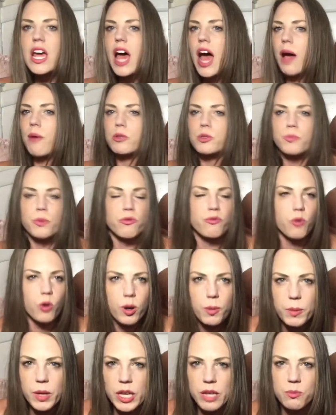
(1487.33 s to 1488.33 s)
I was
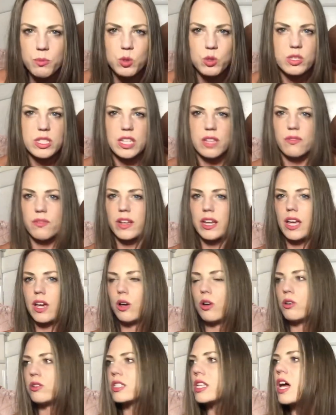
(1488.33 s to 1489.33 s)
performing in music
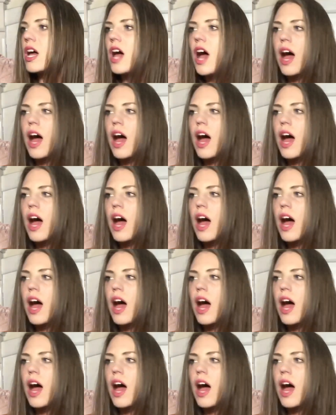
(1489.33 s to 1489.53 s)
videos.